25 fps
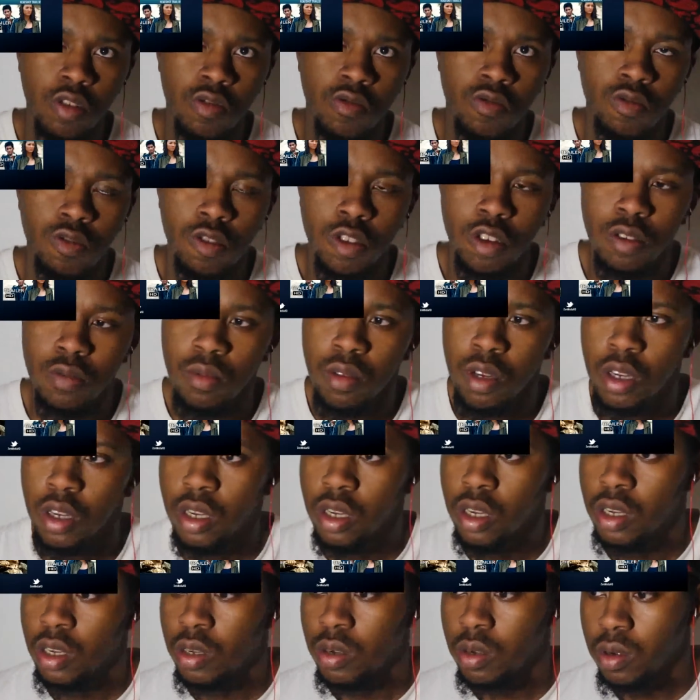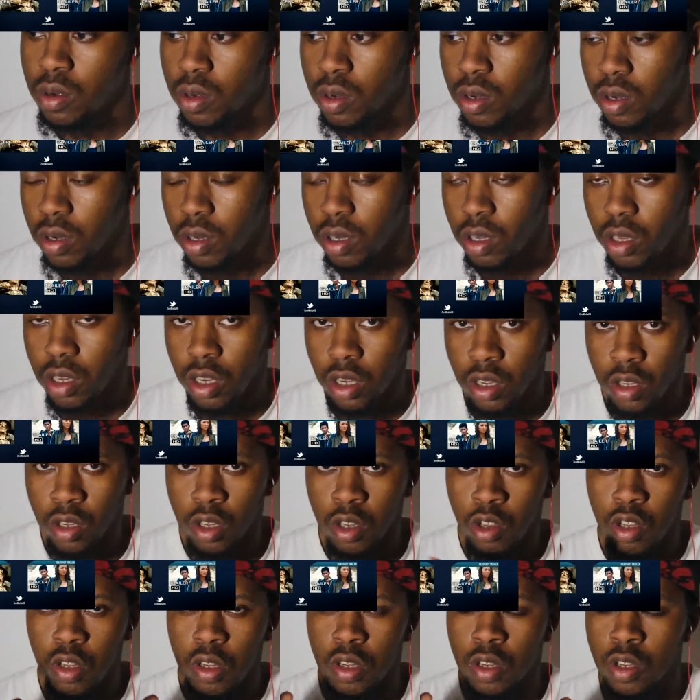Lee grew up,
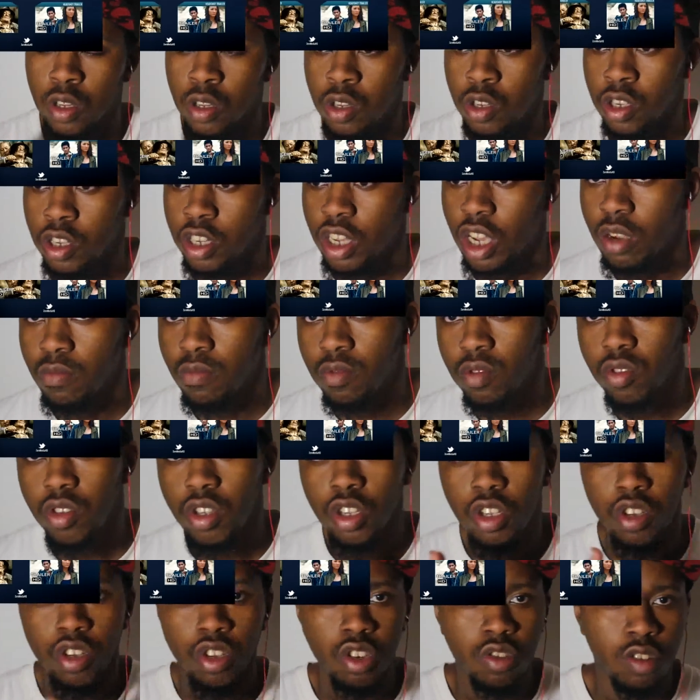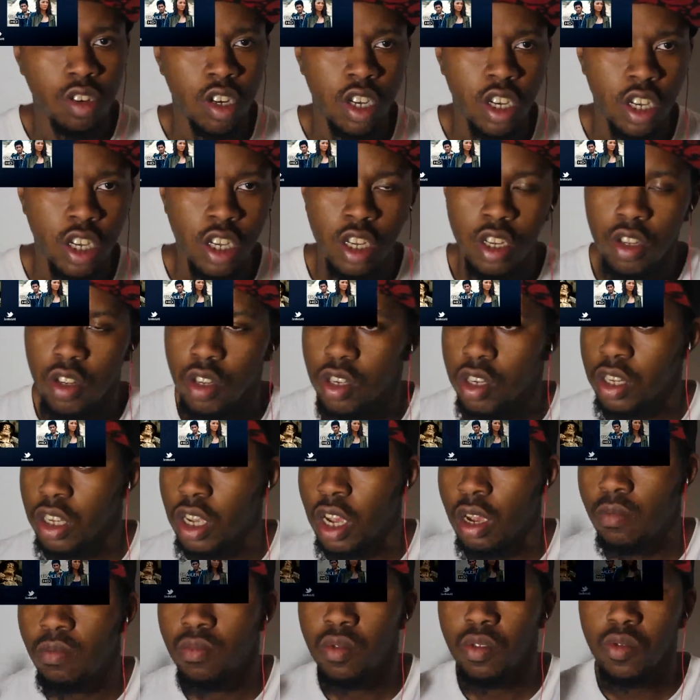and just how Bruce Lee trained, just
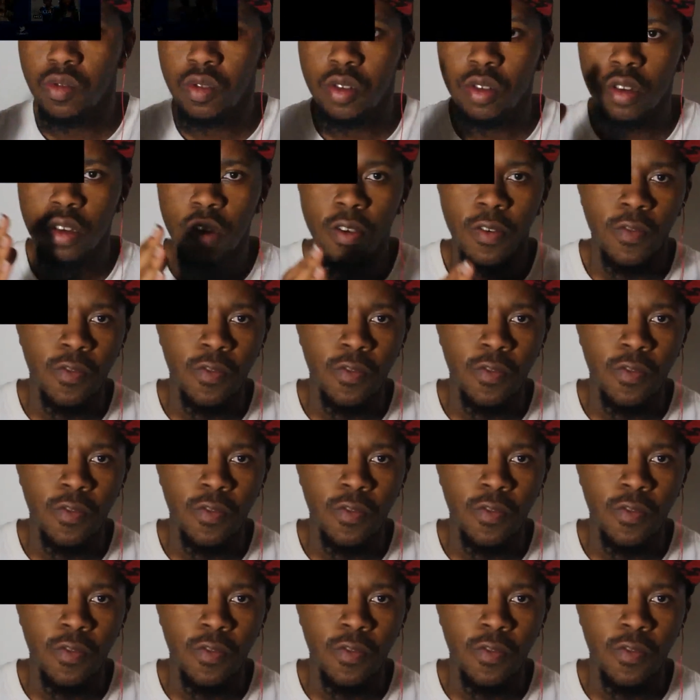how Bruce Lee